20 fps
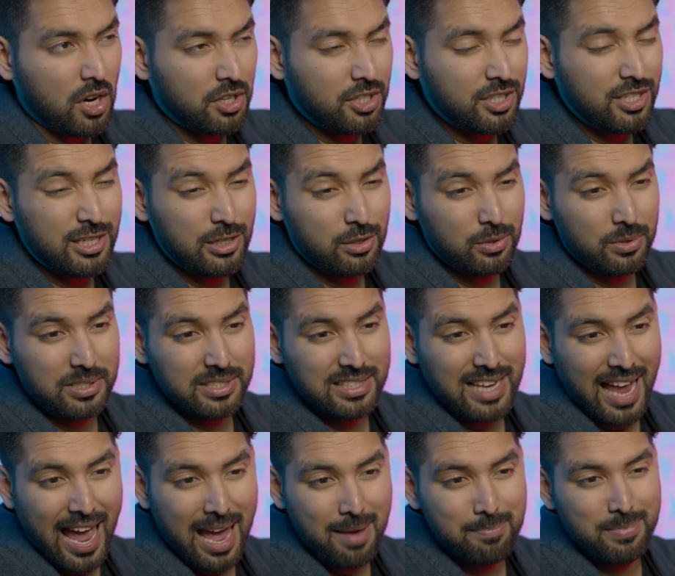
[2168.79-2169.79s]
gotten into
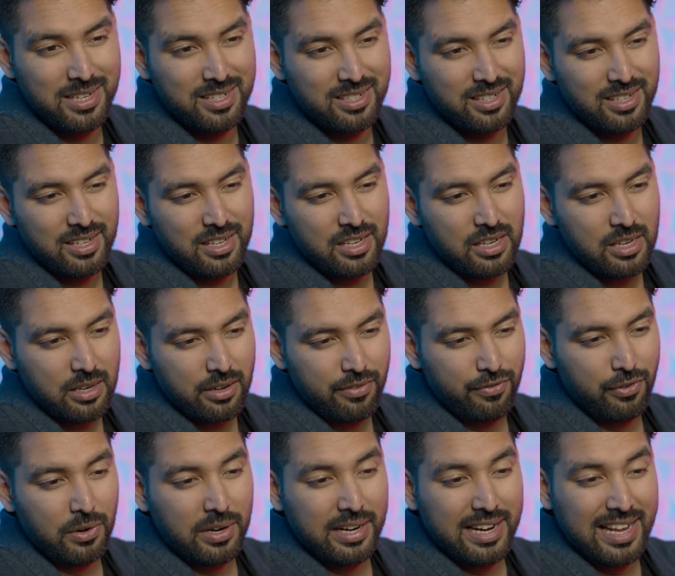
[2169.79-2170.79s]
this habit
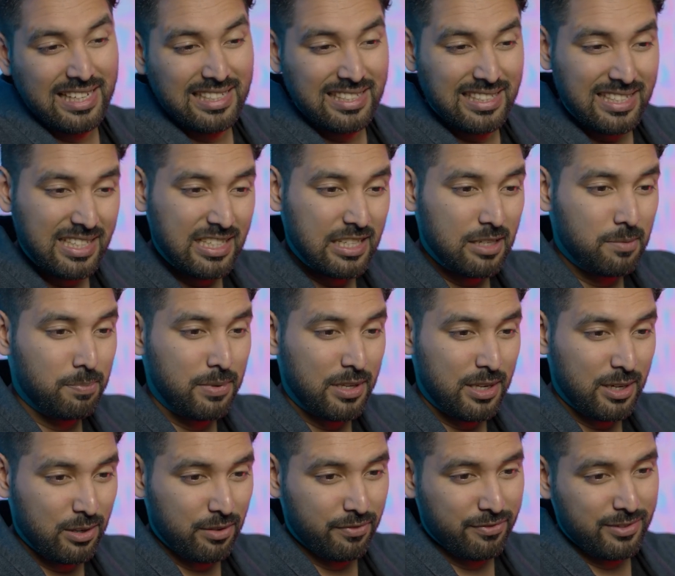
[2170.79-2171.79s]
for an extended
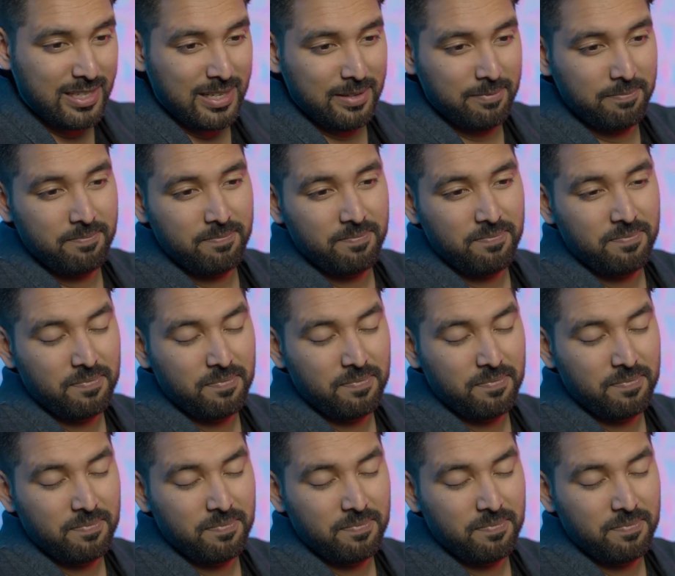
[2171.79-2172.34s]
period of time.